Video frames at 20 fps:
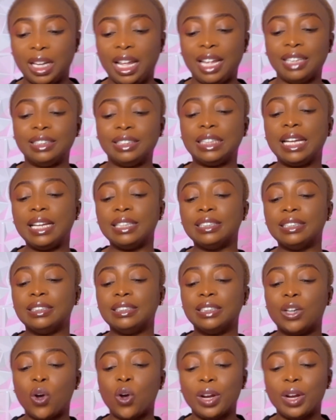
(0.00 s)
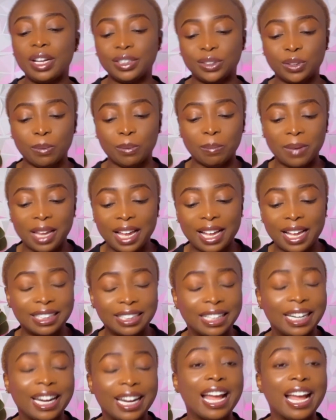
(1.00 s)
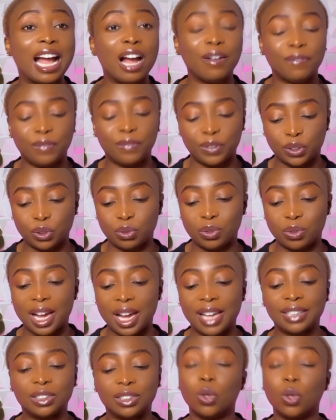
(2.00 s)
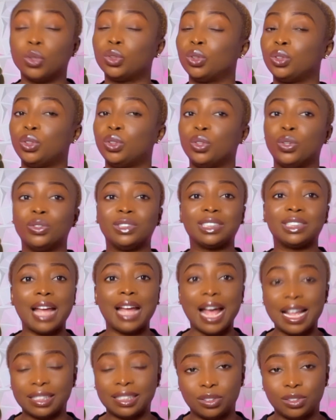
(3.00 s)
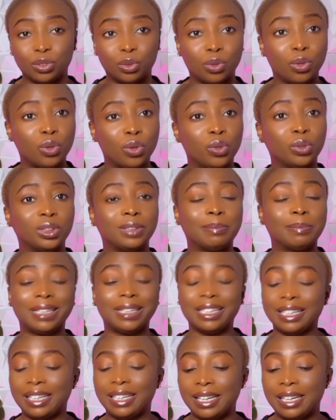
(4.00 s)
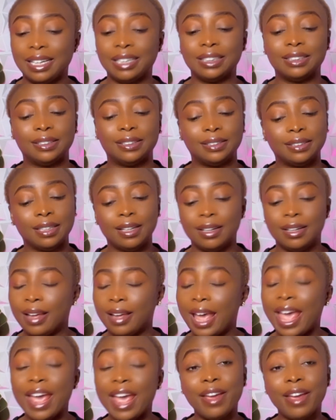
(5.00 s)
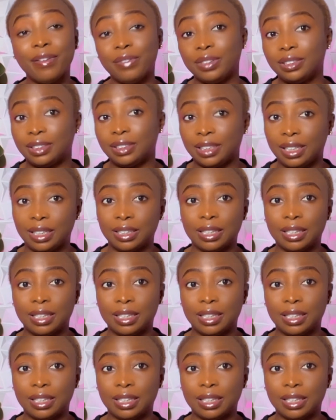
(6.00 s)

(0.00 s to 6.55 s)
Then the other supplier that I have for you guys also does casseroles, plates, everything.